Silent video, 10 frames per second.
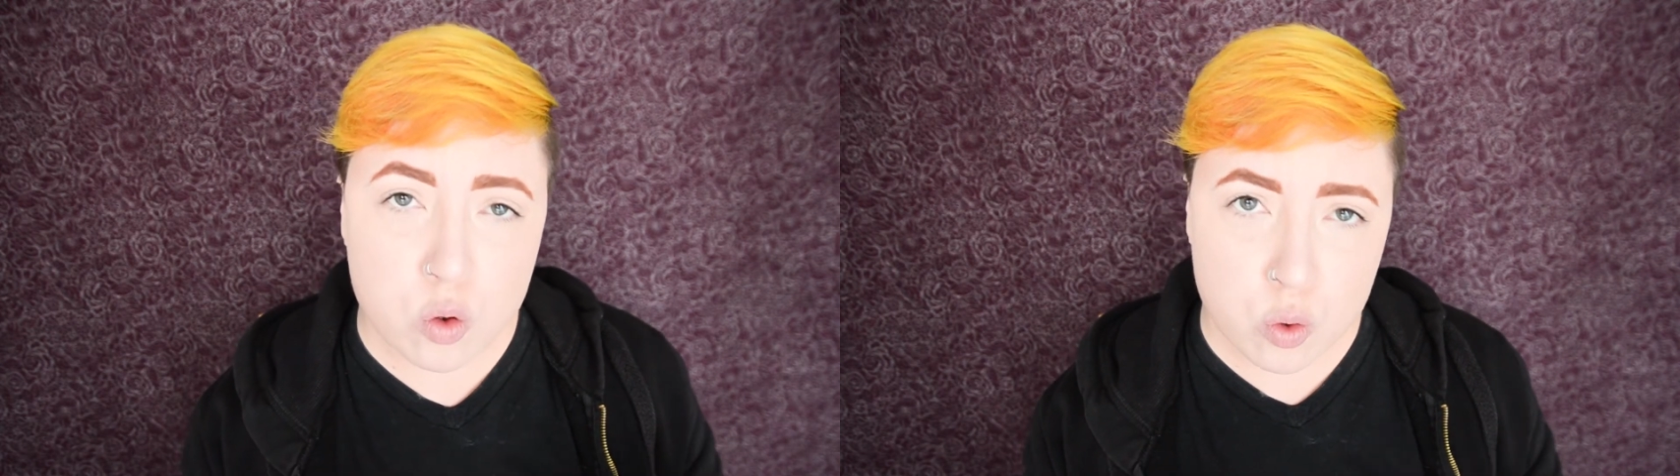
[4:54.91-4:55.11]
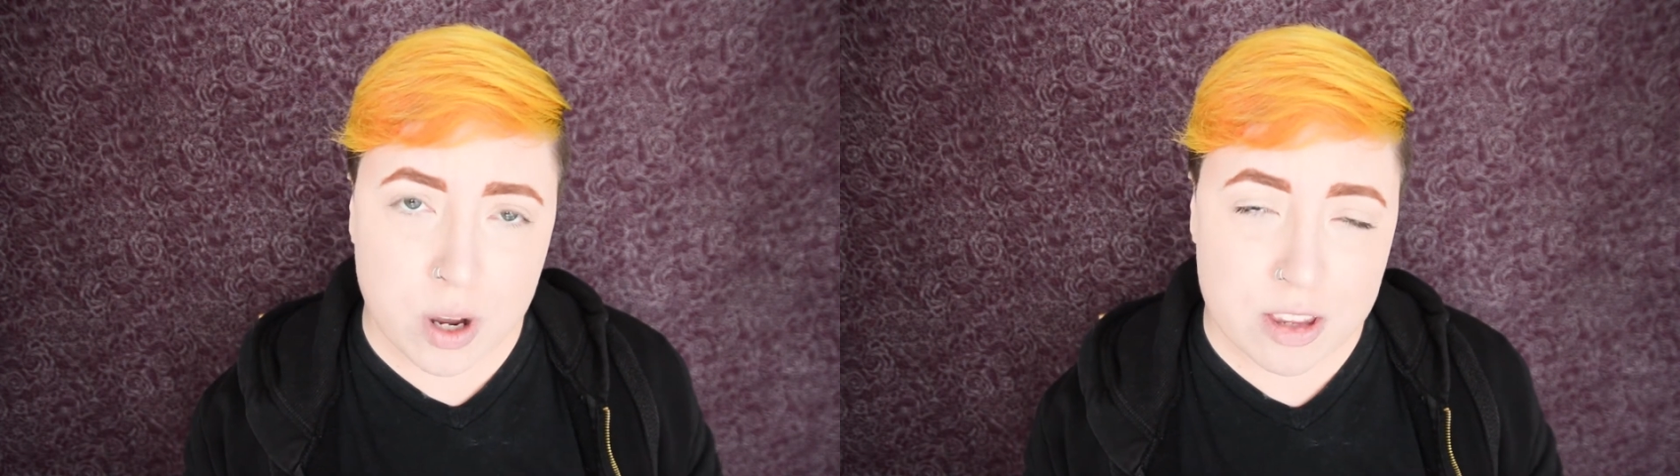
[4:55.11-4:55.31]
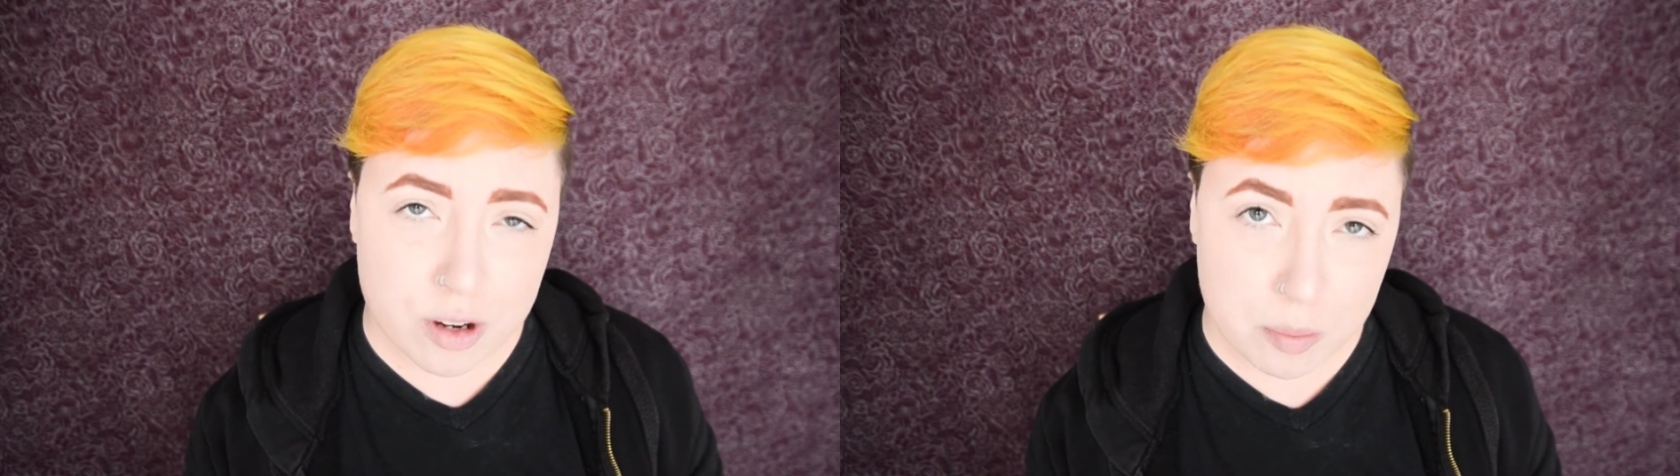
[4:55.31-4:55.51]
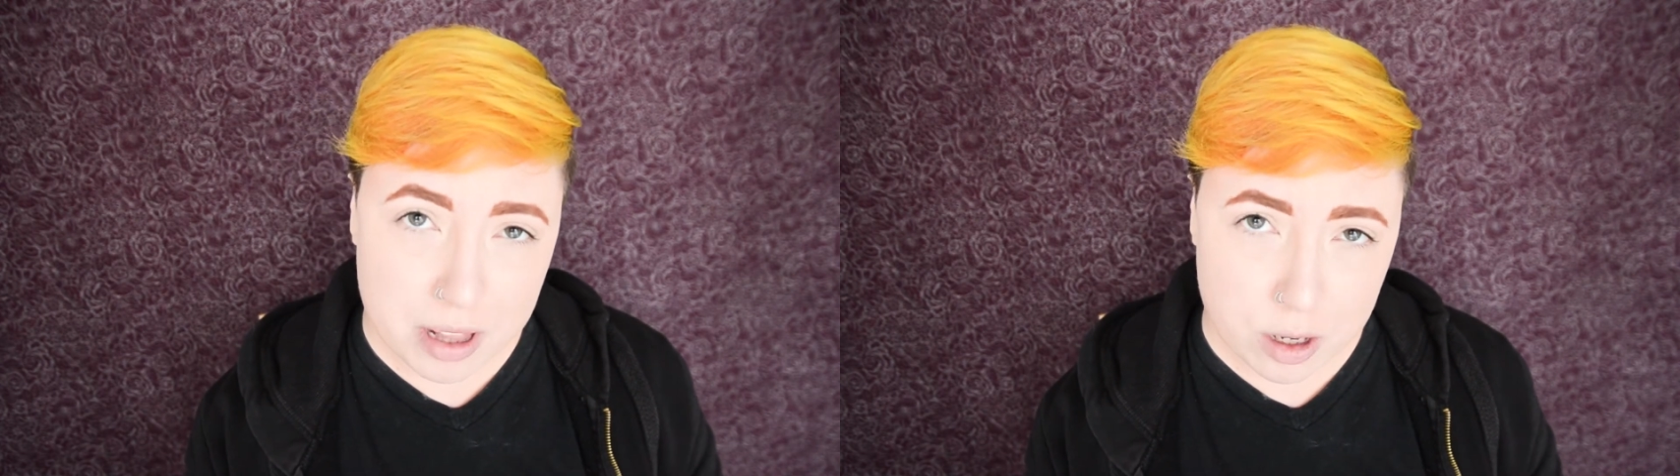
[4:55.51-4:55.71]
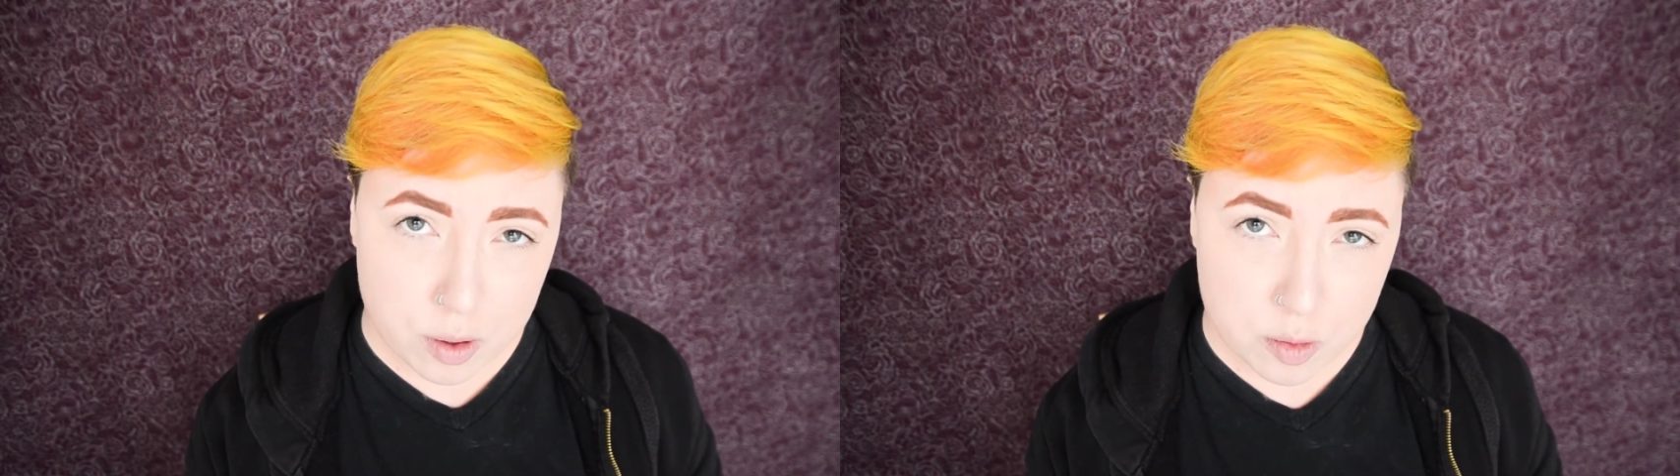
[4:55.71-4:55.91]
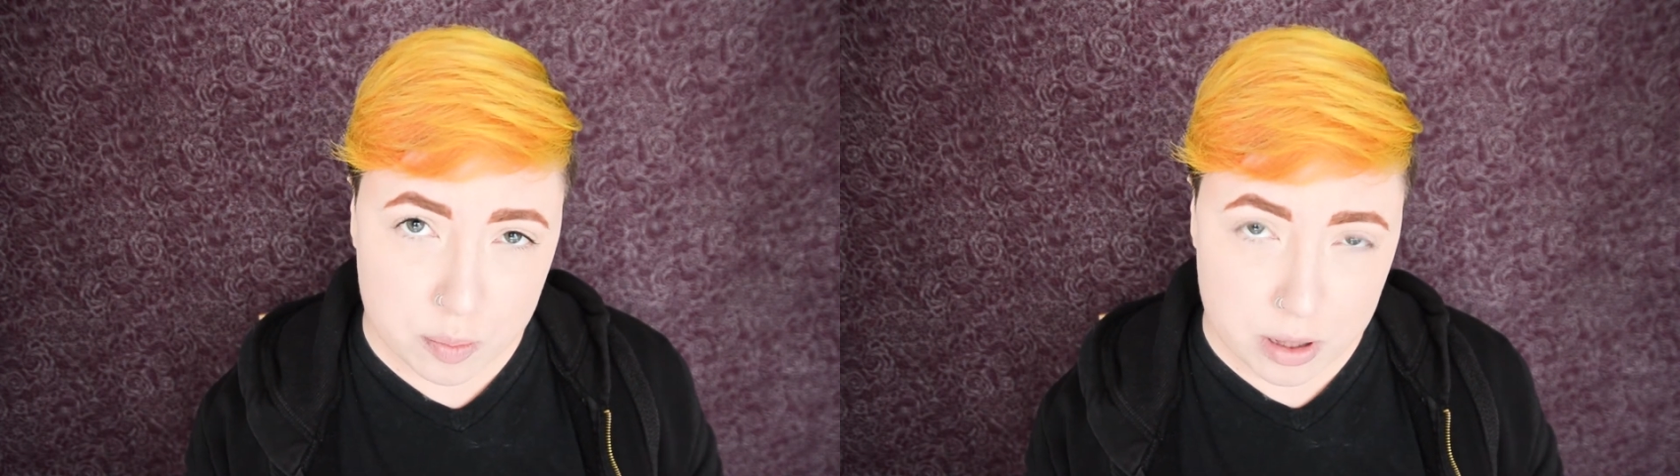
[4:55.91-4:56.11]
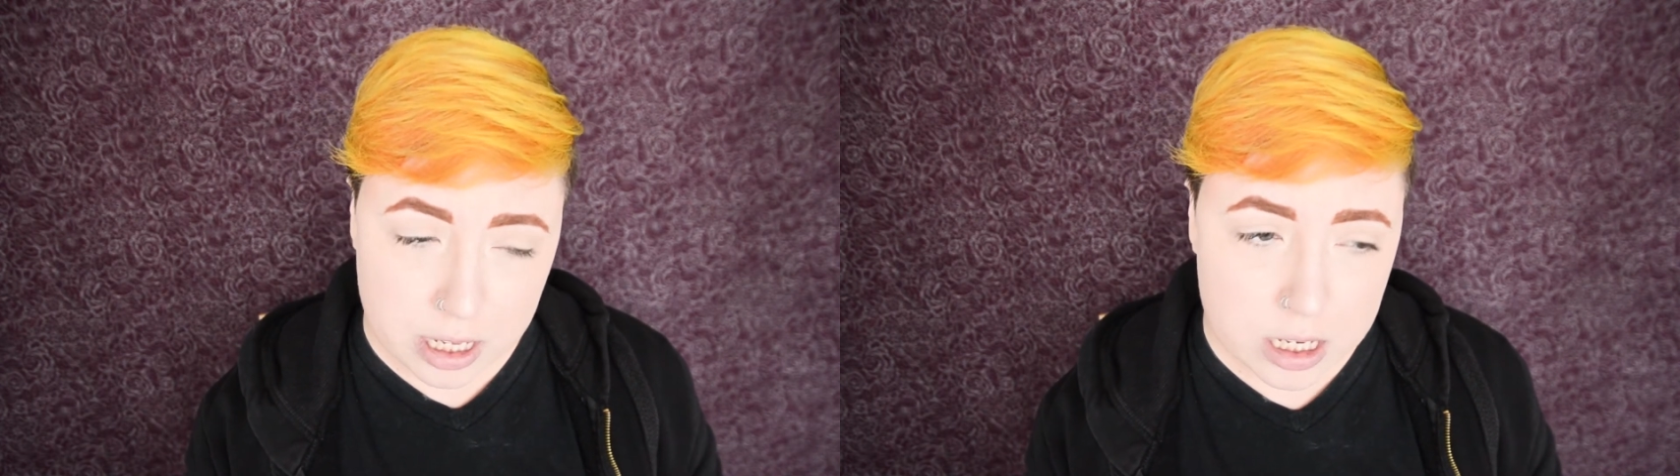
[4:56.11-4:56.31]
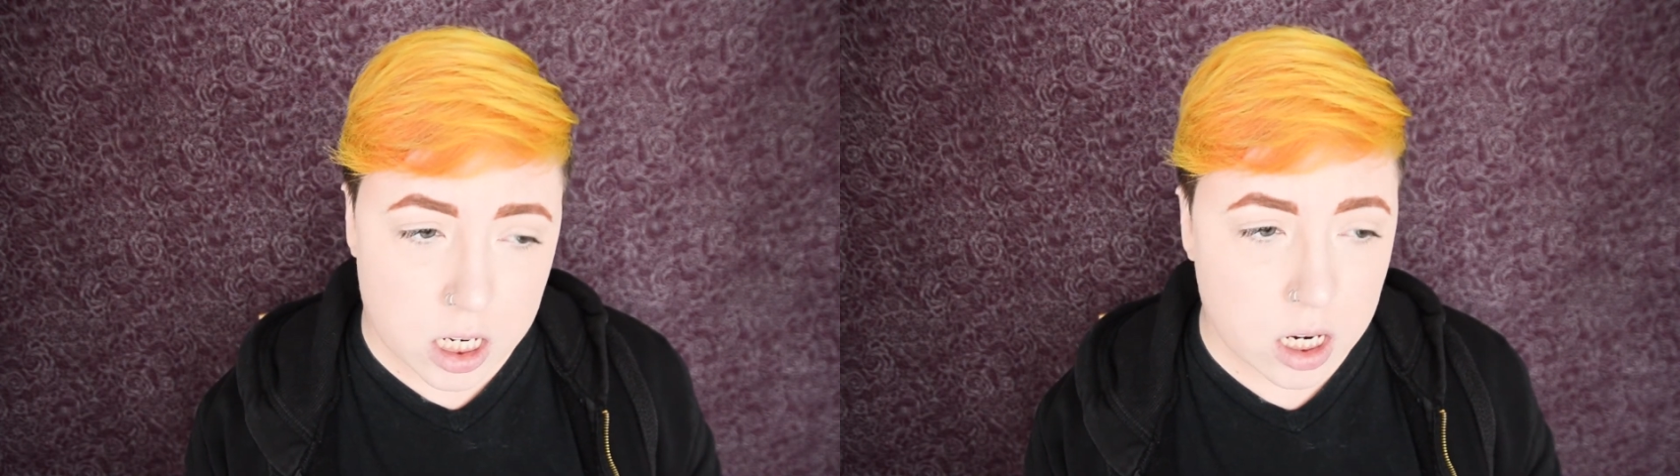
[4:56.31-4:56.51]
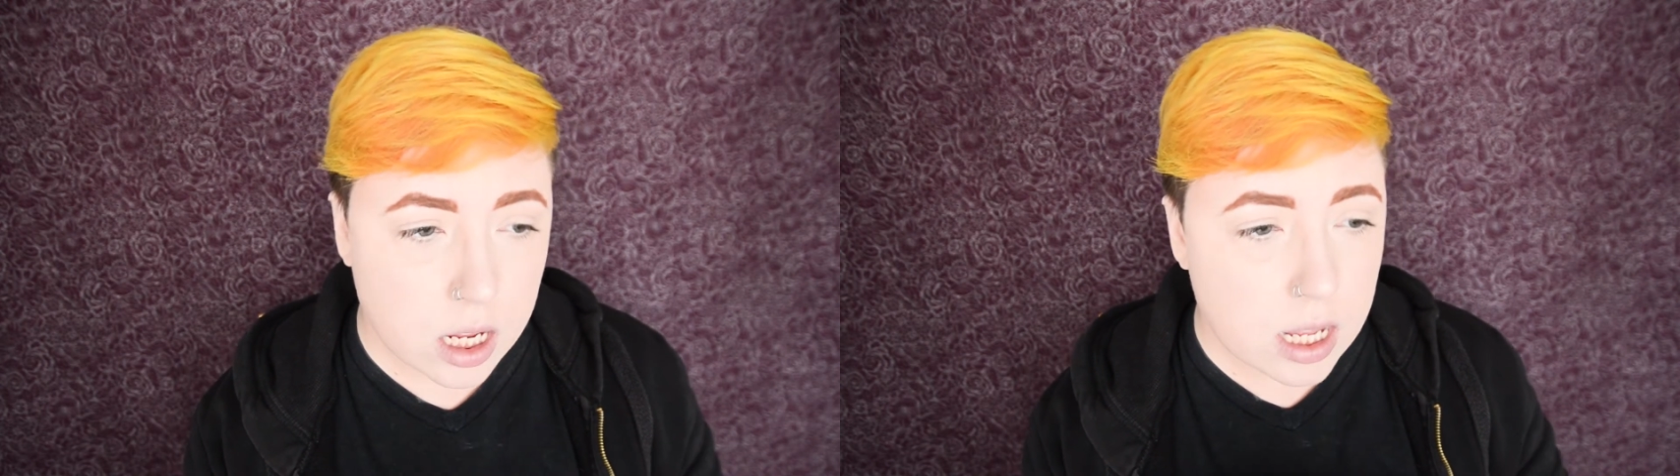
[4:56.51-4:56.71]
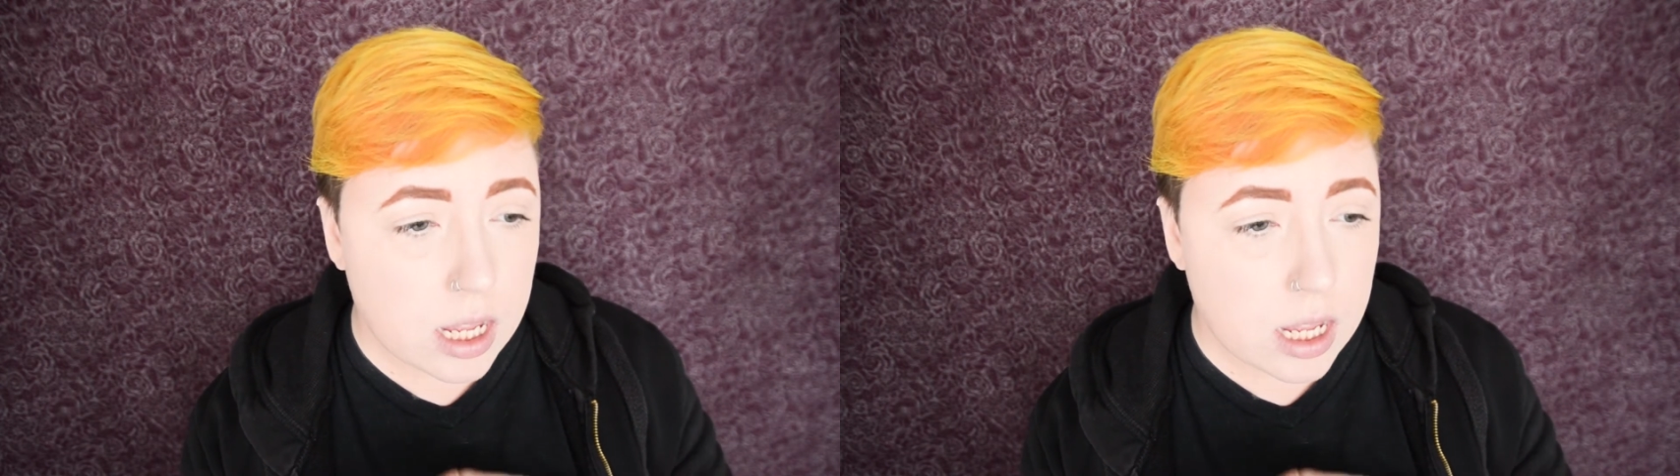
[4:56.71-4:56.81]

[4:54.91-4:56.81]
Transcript: 200 milligrams per liter